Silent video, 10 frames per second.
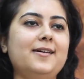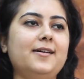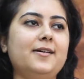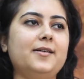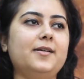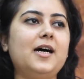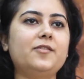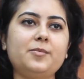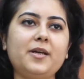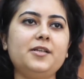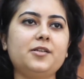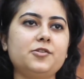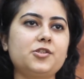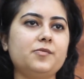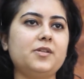After my
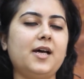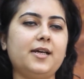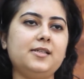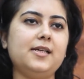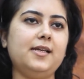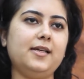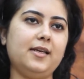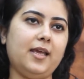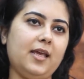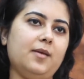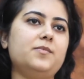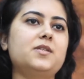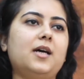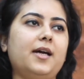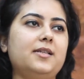internship with IIT Delhi and
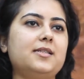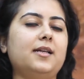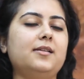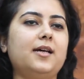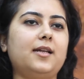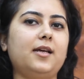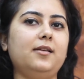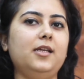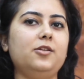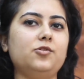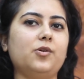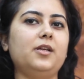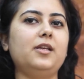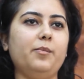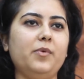AIIMS, I decided that I need to
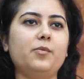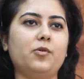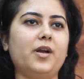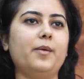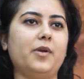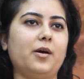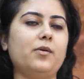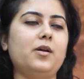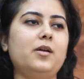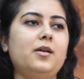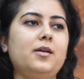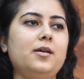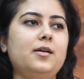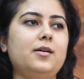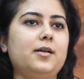join an MBA program
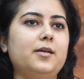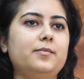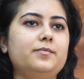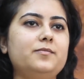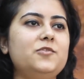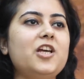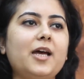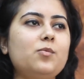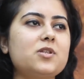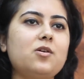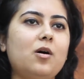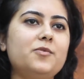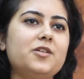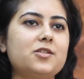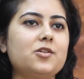now. GIM was the
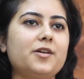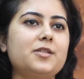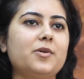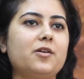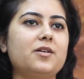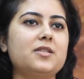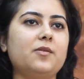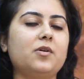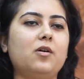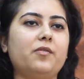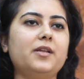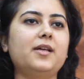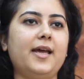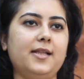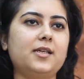obvious choice because they were offering
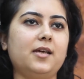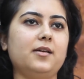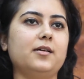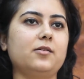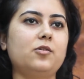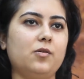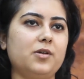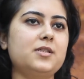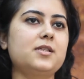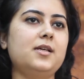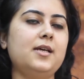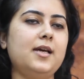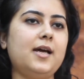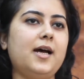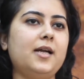the healthcare course,
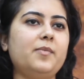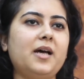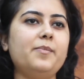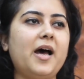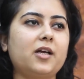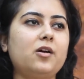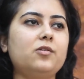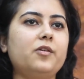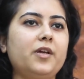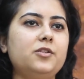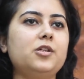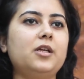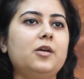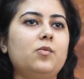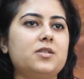and my background of
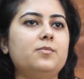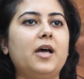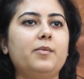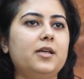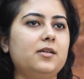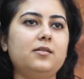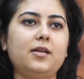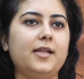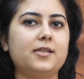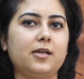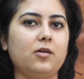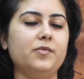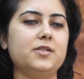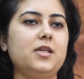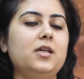engineering was in biomedical healthcare,
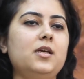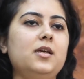obviously.